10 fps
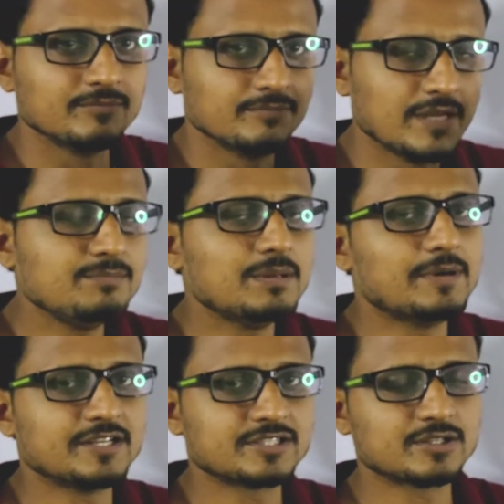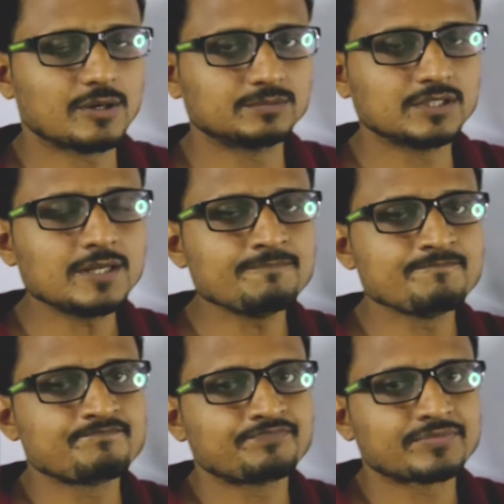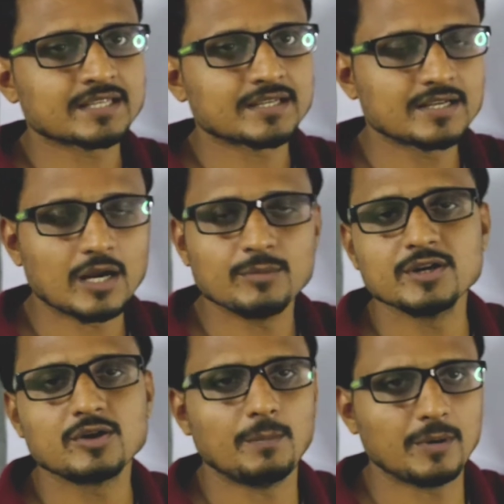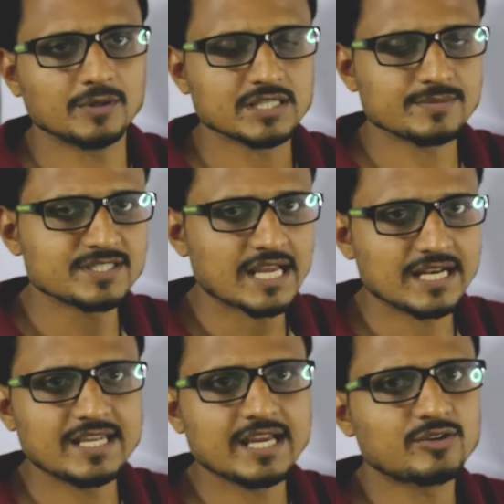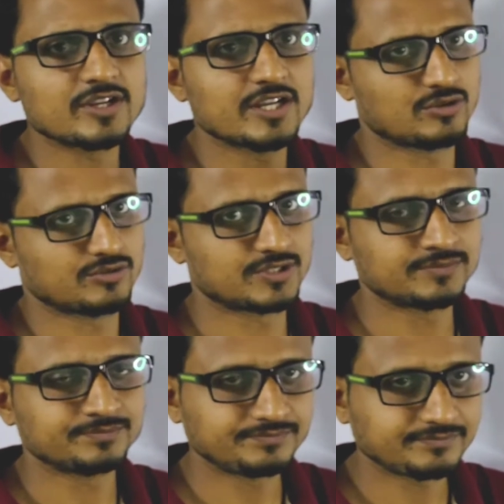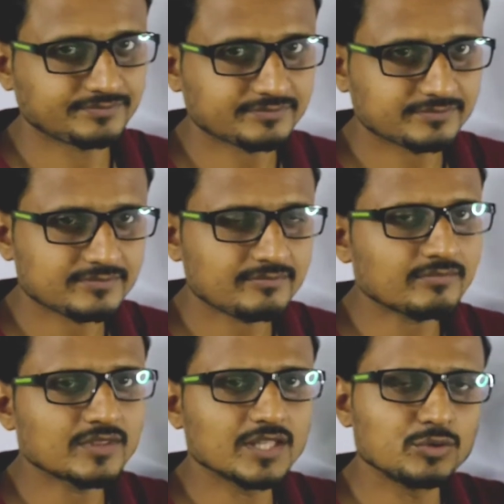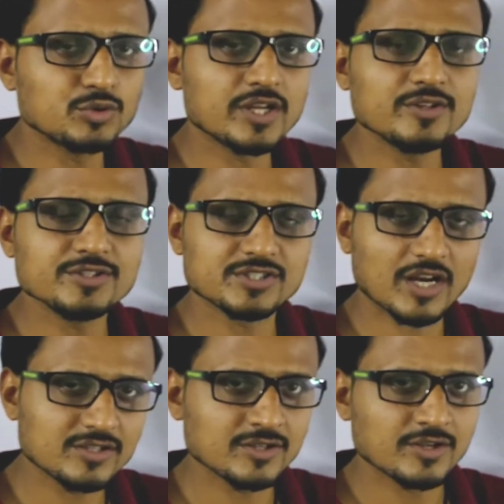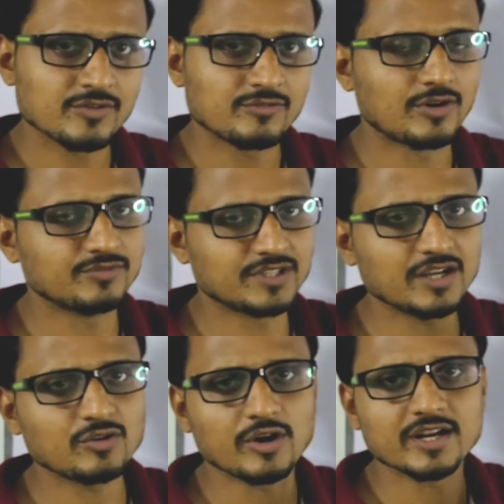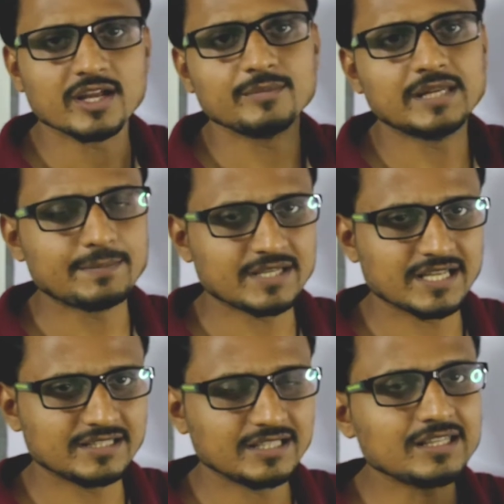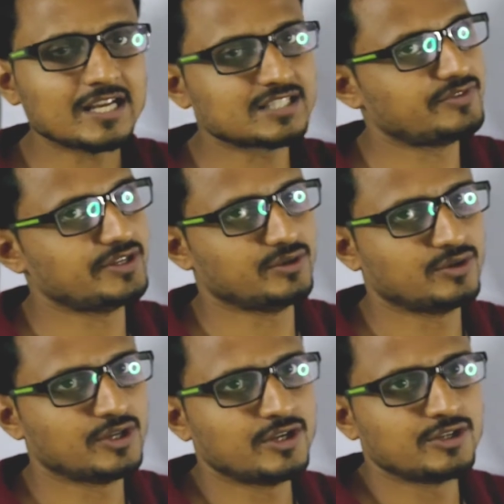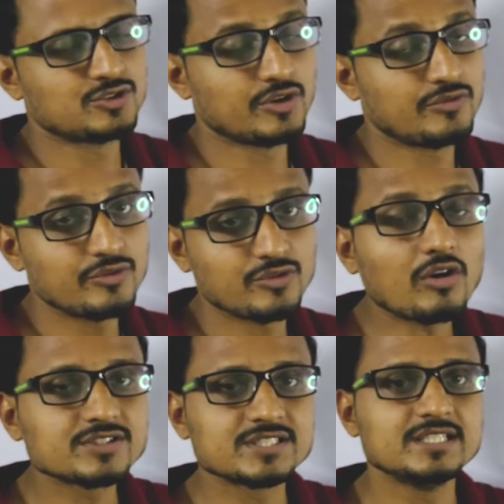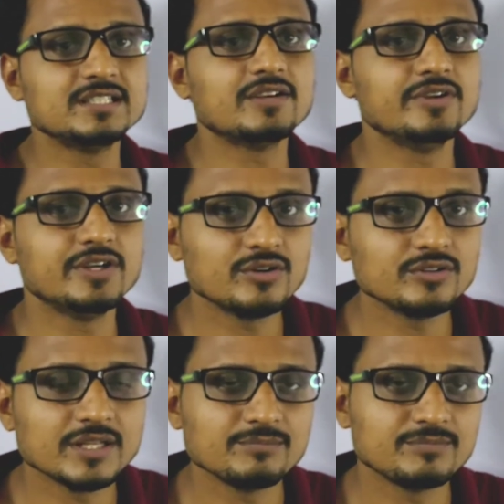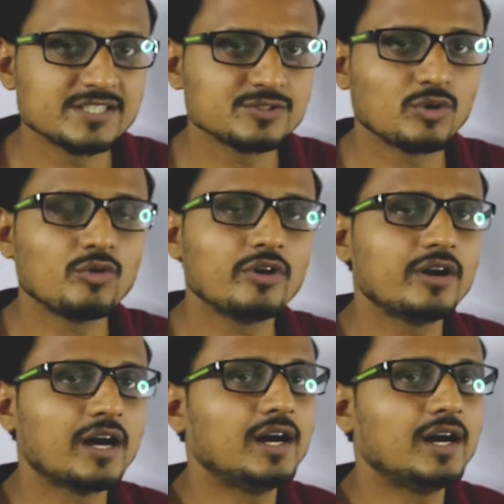main preparation of the carbonyl compound, that means aldehyde or ketones. Now today I will start from there where I have left in the last video. So if you have not seen that video, then please go